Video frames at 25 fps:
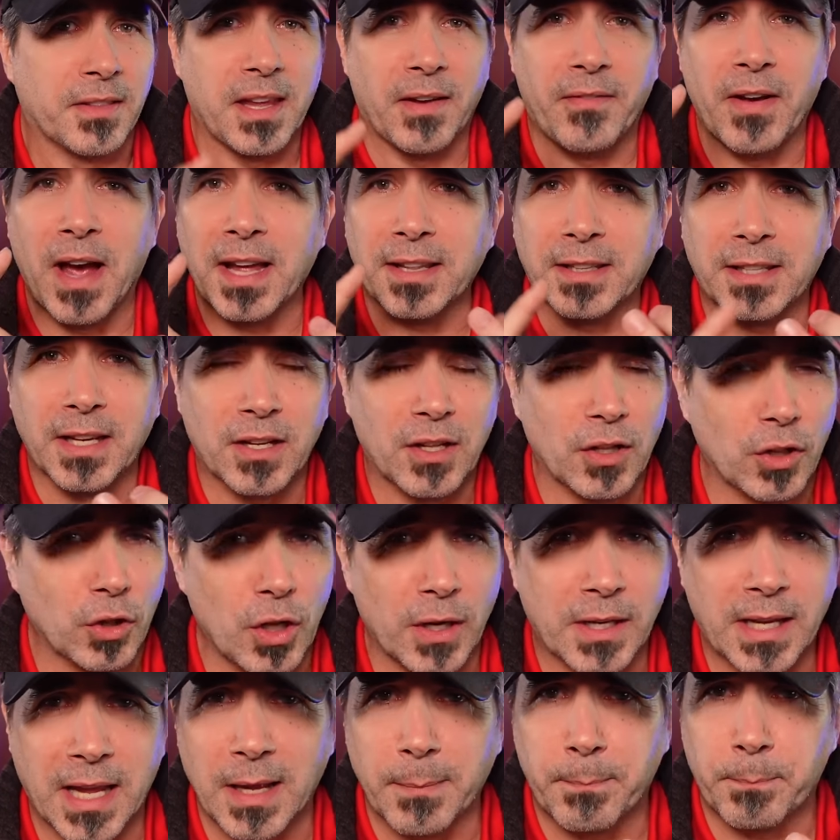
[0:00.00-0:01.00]
They've had to
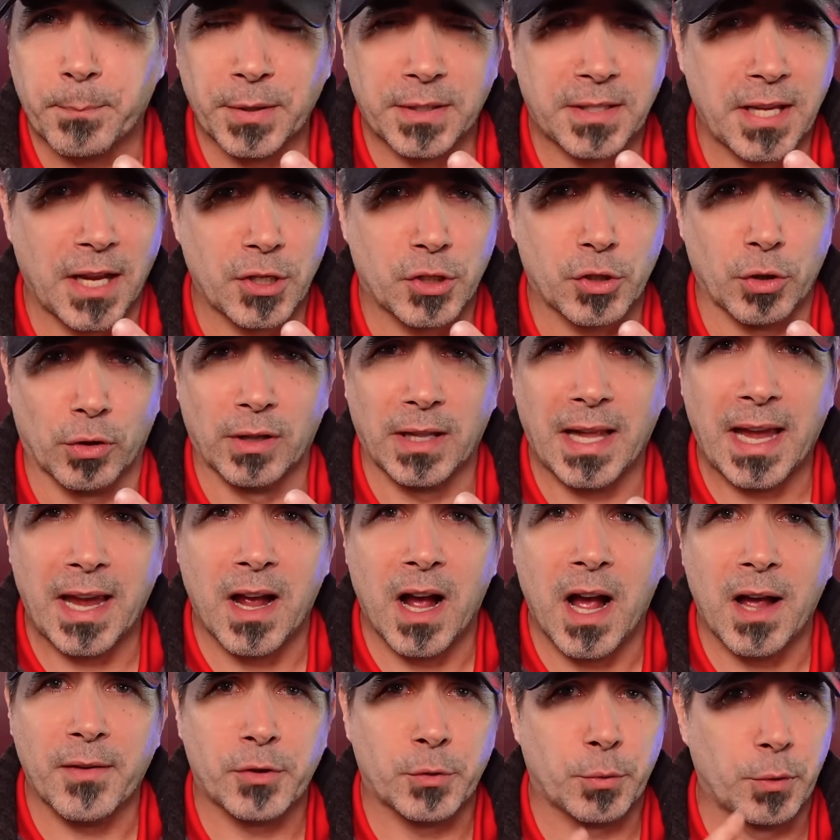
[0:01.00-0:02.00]
look at potential
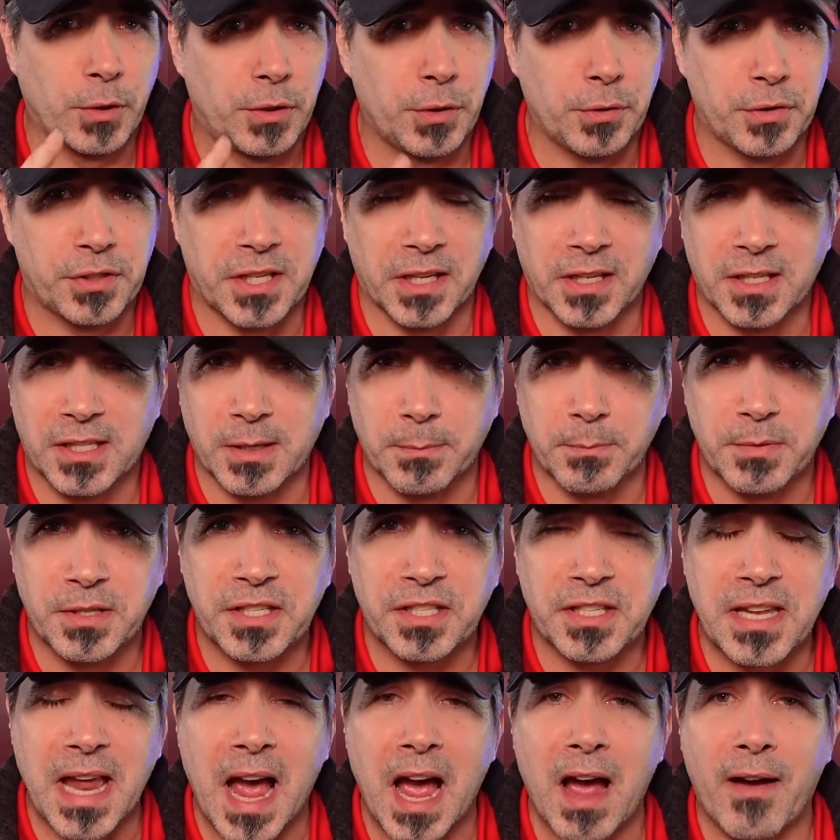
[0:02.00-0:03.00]
layoffs, reducing some
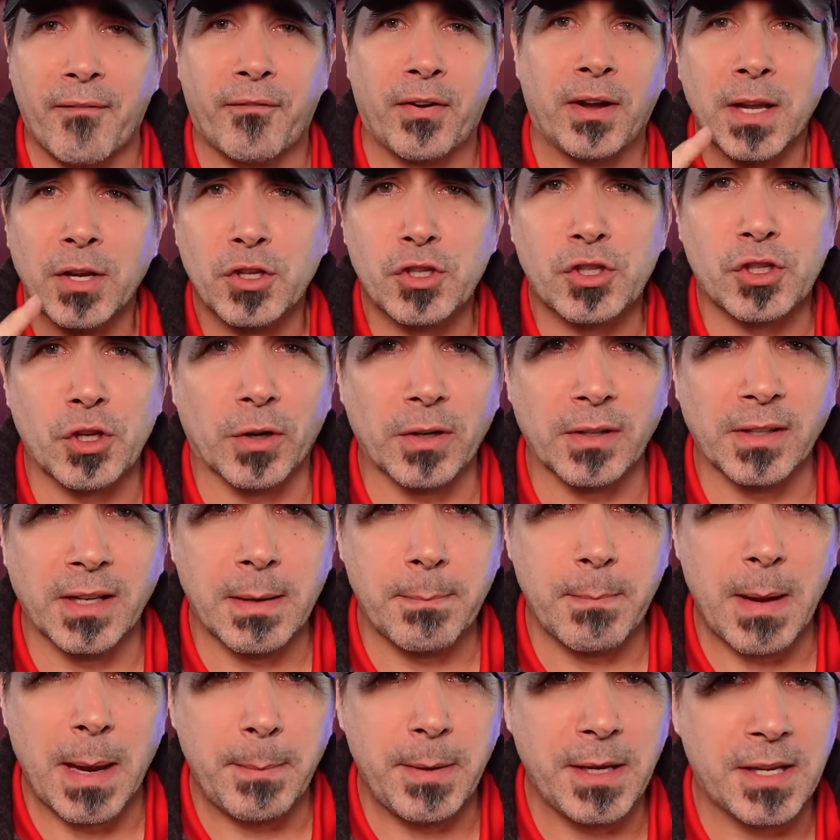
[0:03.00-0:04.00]
staff, certainly
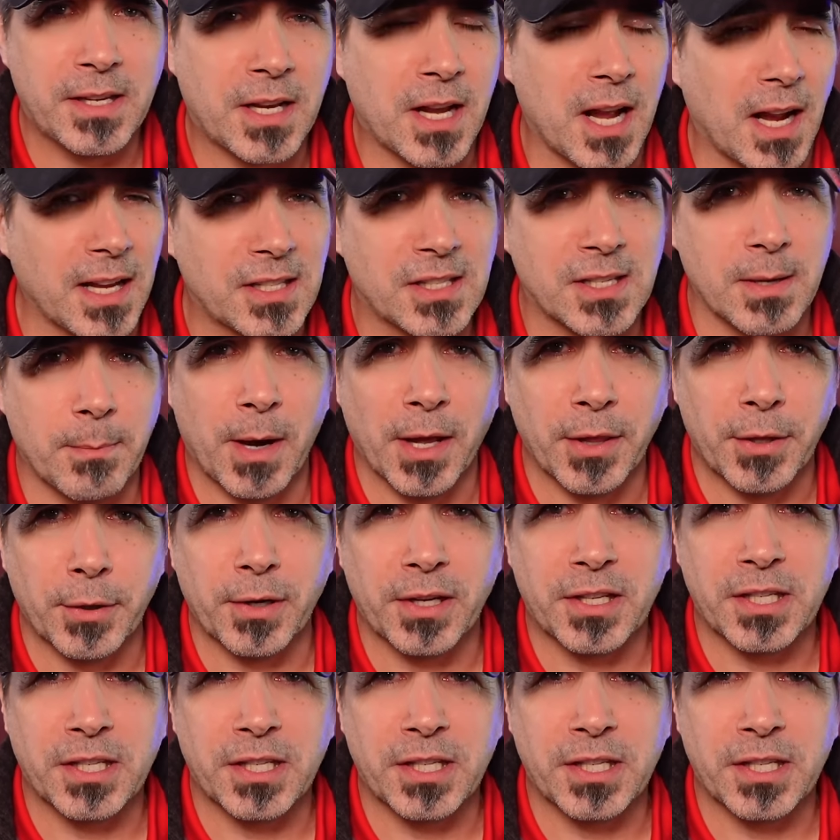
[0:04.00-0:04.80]
maybe cut some other